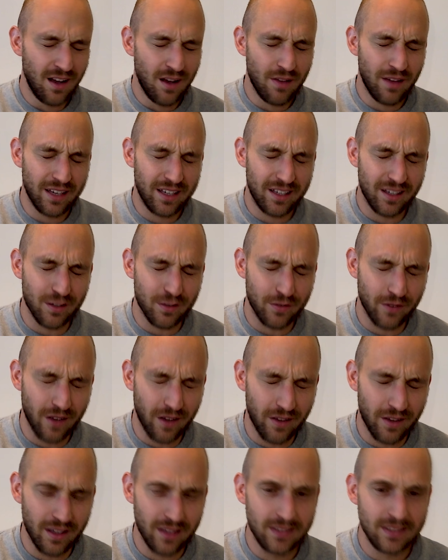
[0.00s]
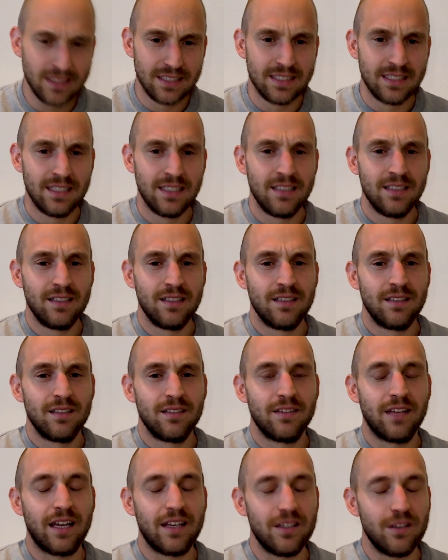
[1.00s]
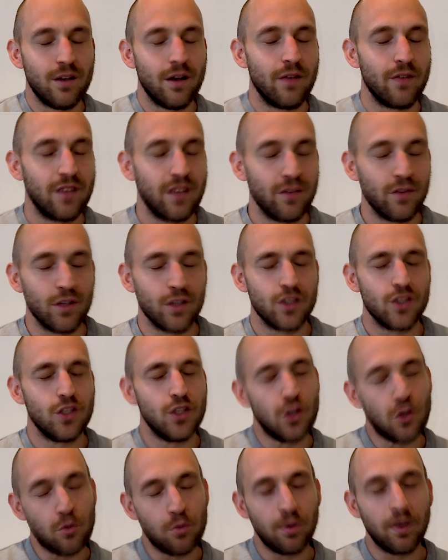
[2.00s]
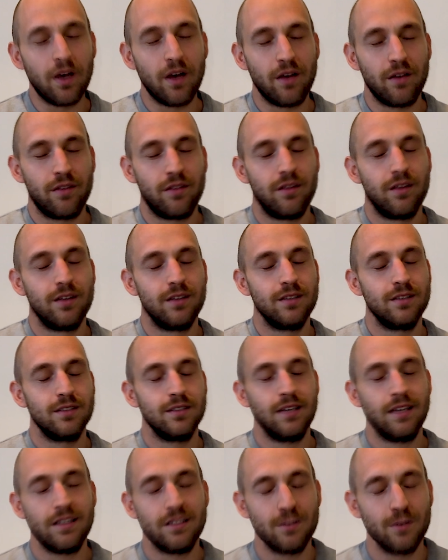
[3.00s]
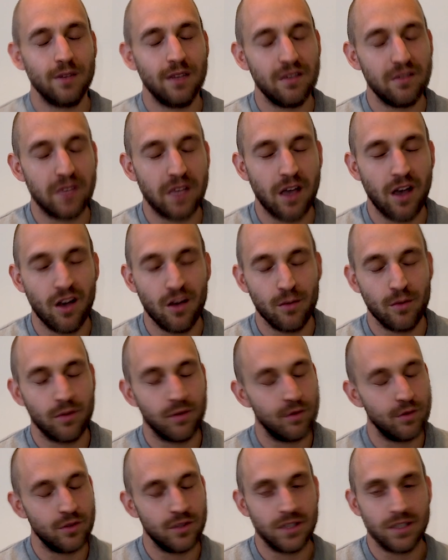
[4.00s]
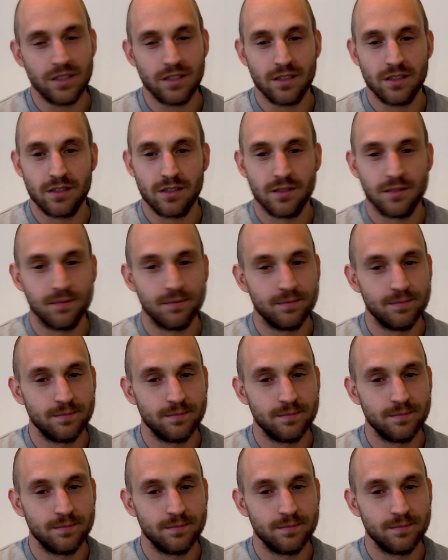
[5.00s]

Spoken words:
Thank you, Father, that you have given us new birth into a living hope through Jesus.